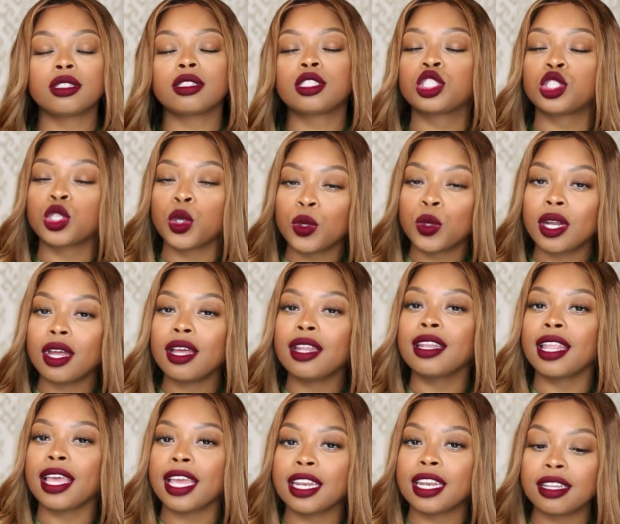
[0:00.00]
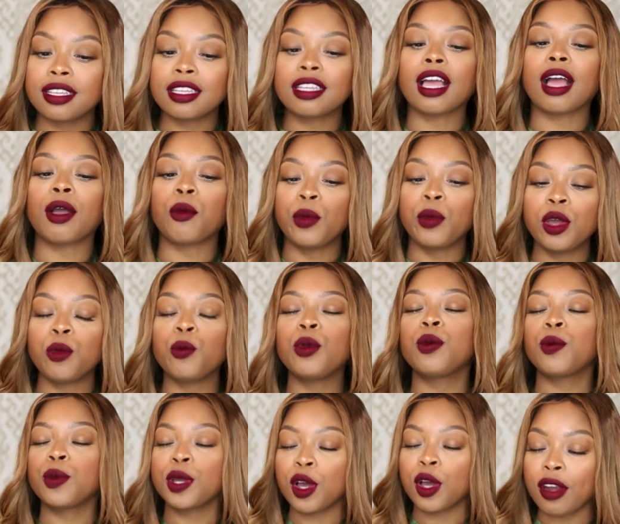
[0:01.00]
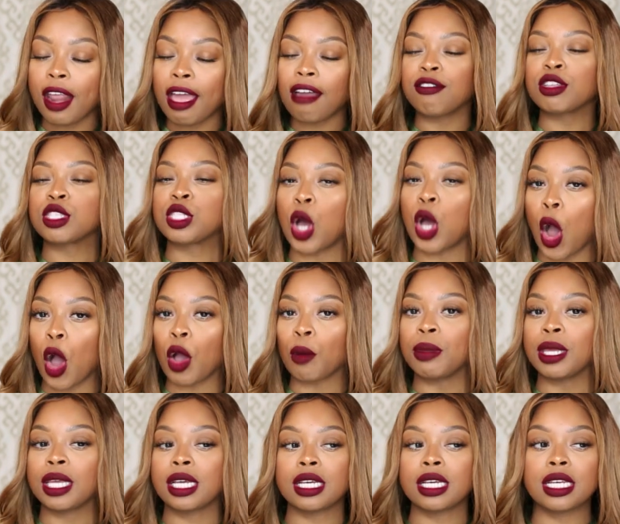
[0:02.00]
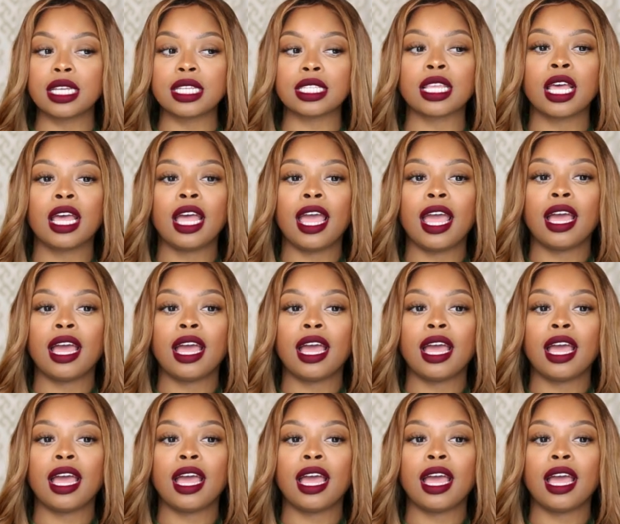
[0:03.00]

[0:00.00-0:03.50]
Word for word: sooner or later we, we, we're going to have a talk, because